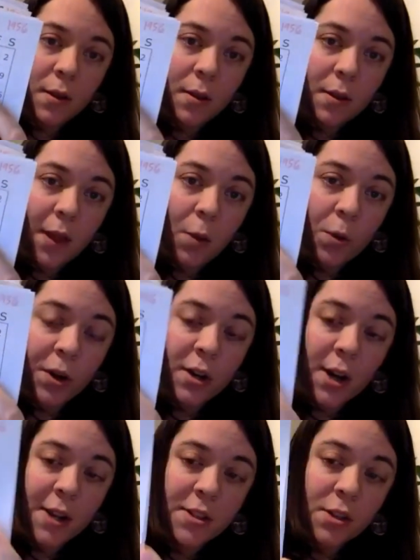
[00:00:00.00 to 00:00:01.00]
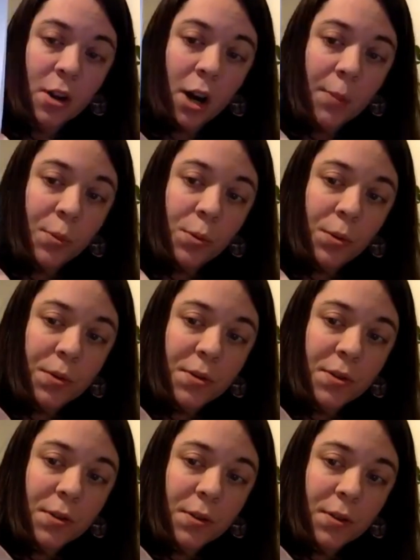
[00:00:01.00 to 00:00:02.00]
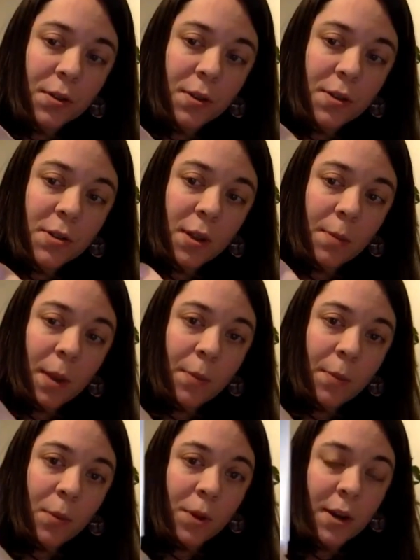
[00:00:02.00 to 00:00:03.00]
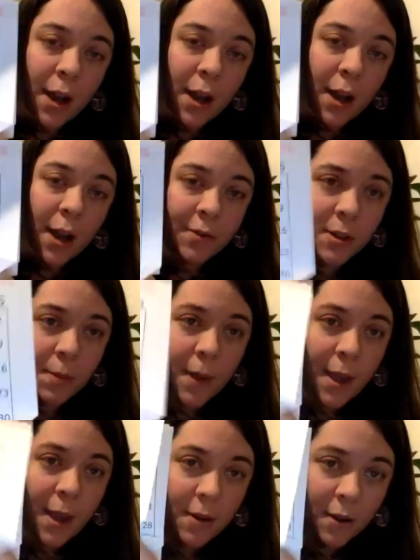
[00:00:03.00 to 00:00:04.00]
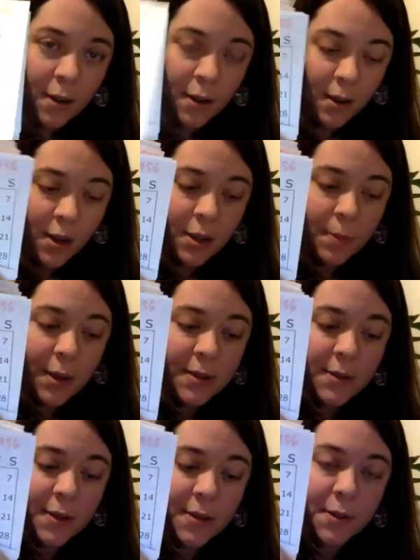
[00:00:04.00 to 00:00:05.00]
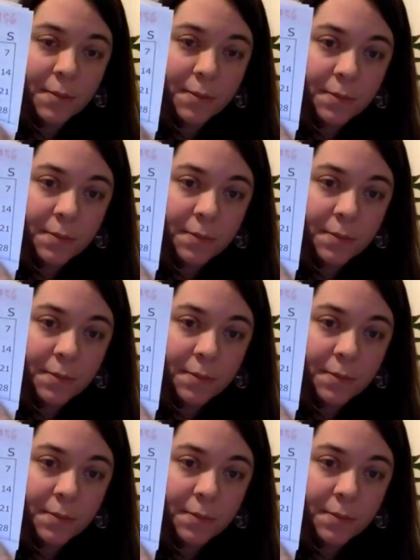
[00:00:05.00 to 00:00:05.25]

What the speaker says: They organized carpools so that people wouldn't have to depend on the bus system.